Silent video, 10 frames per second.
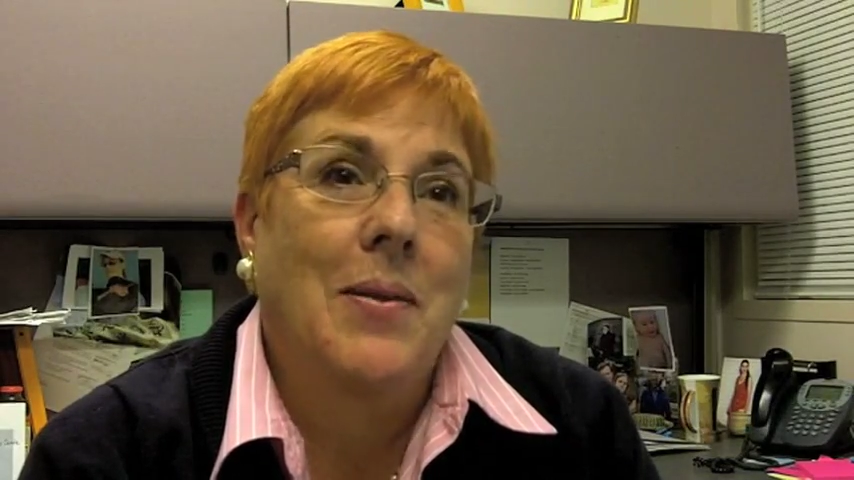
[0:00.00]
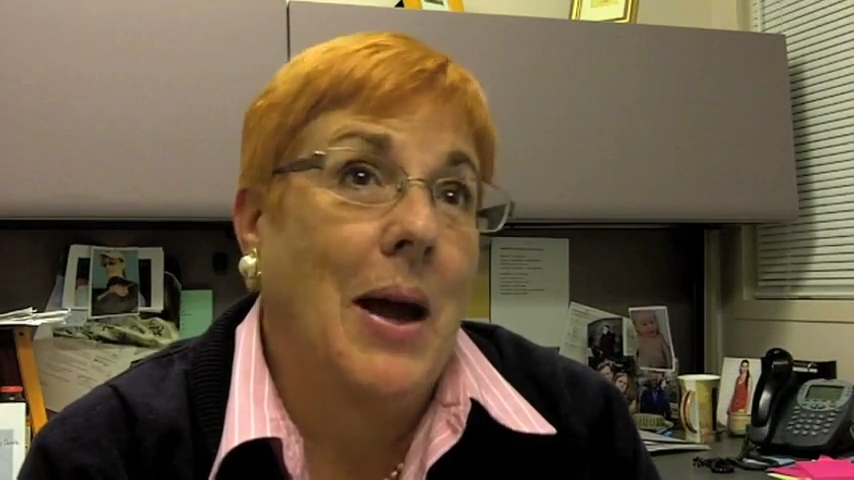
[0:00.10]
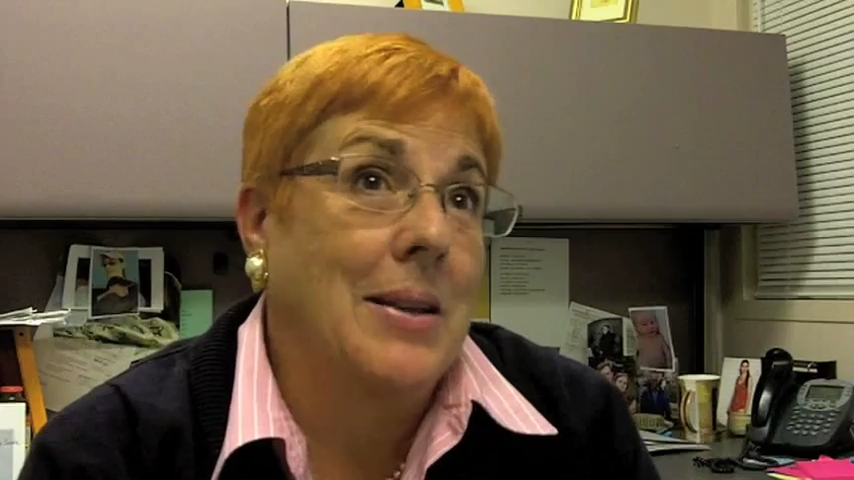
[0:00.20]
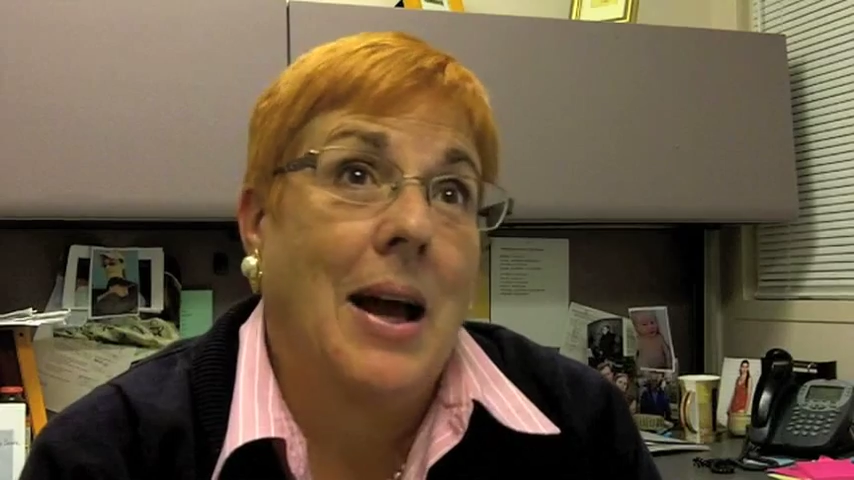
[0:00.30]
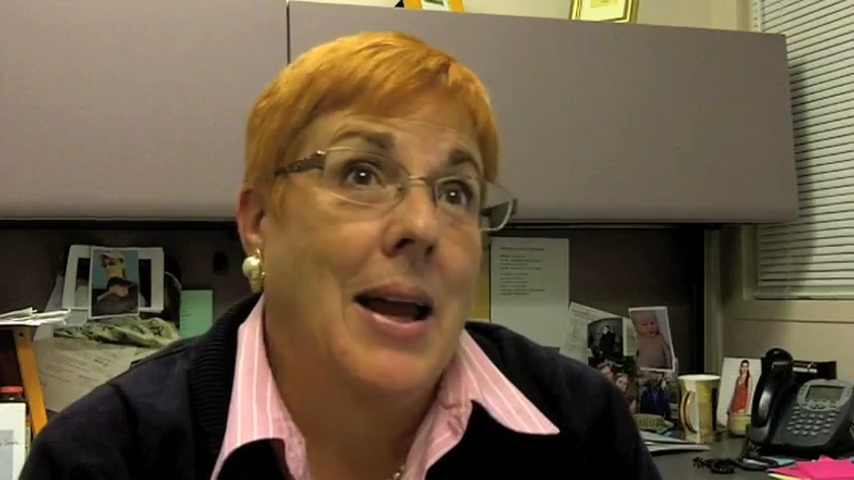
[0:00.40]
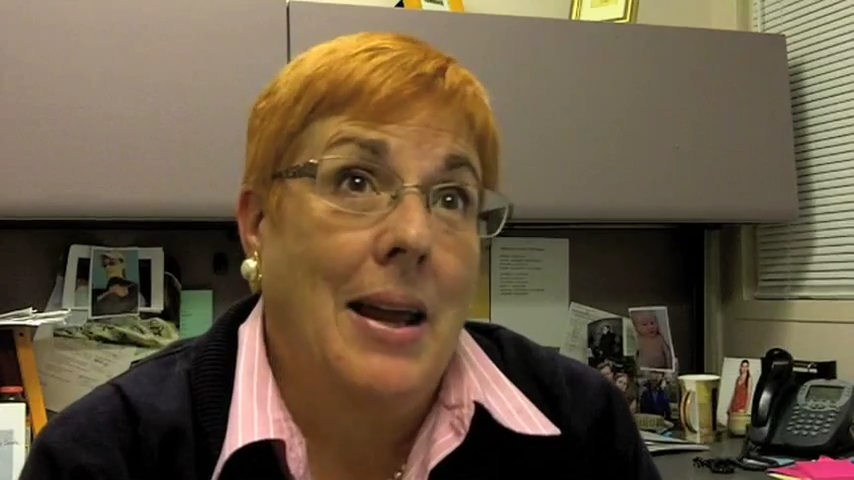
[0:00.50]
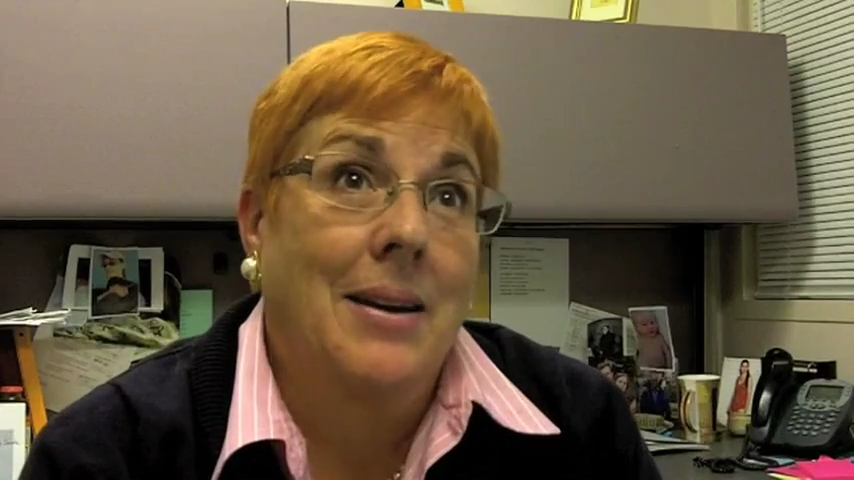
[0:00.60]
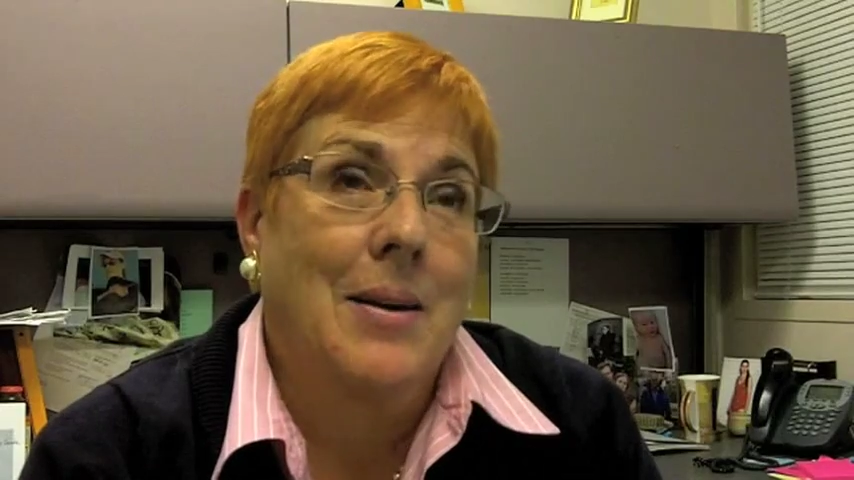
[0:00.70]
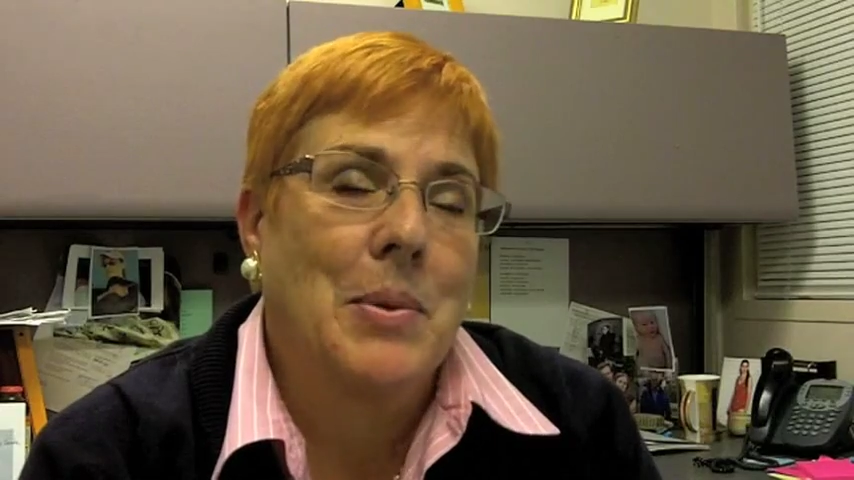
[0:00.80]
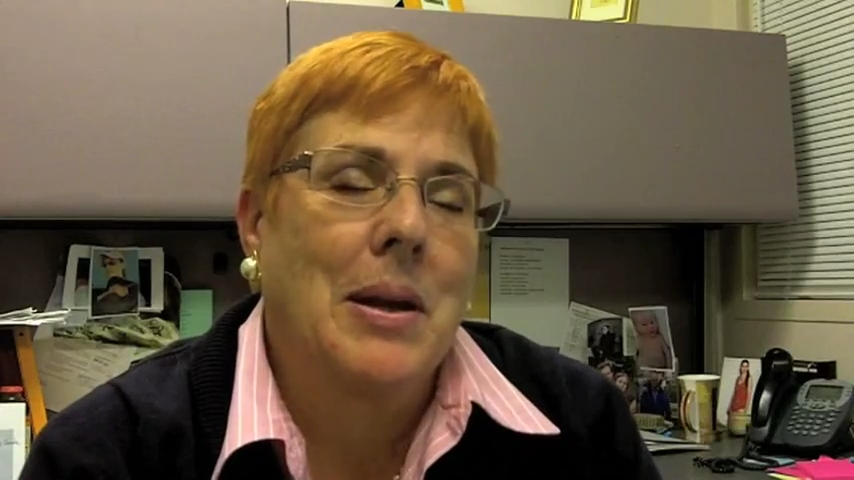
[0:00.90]
and I
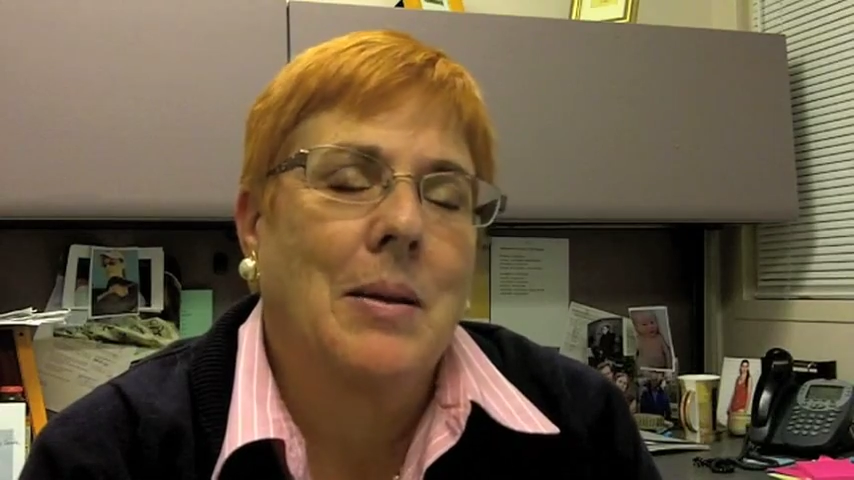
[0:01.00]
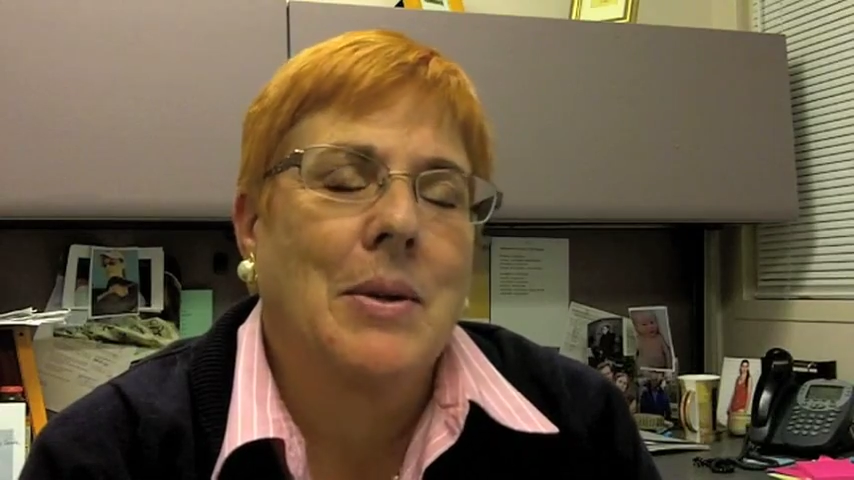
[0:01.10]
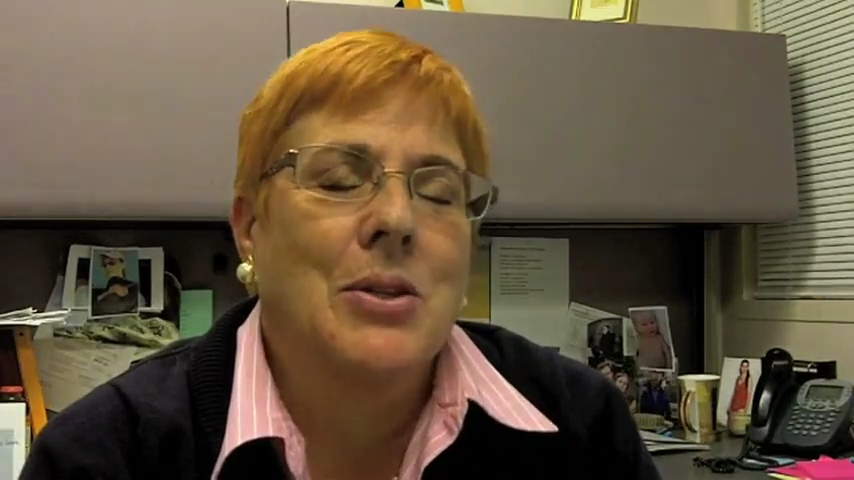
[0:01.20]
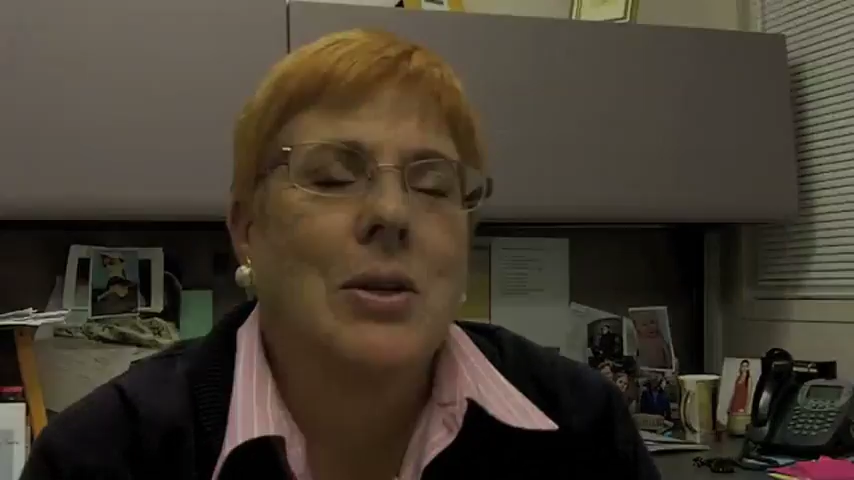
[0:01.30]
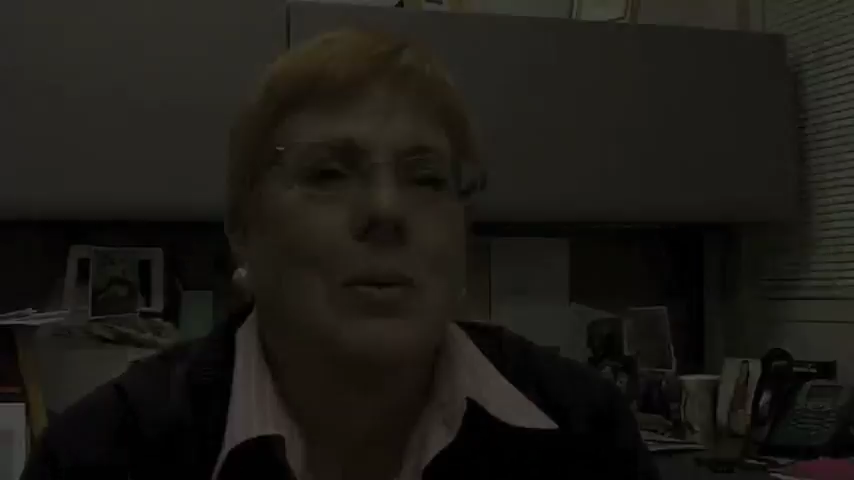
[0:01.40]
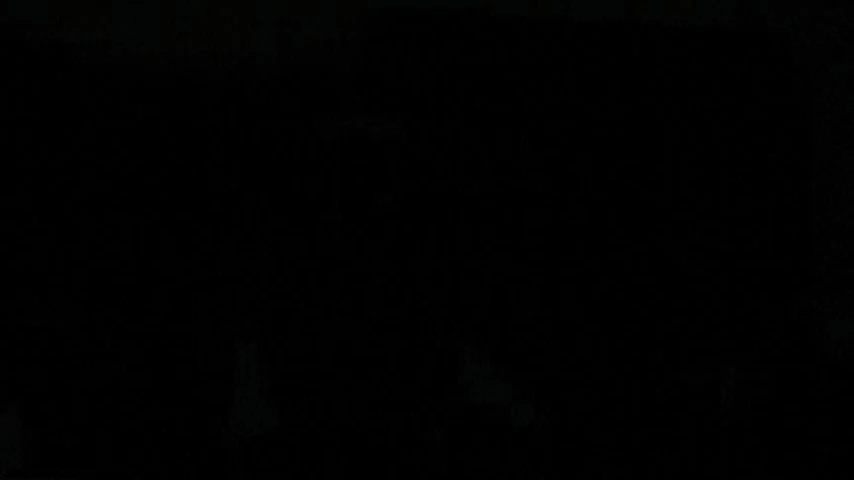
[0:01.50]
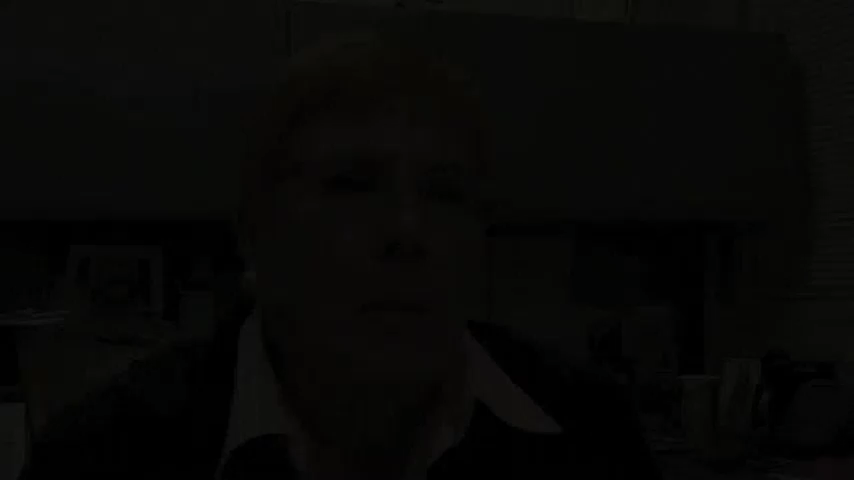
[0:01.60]
ended up at MSU.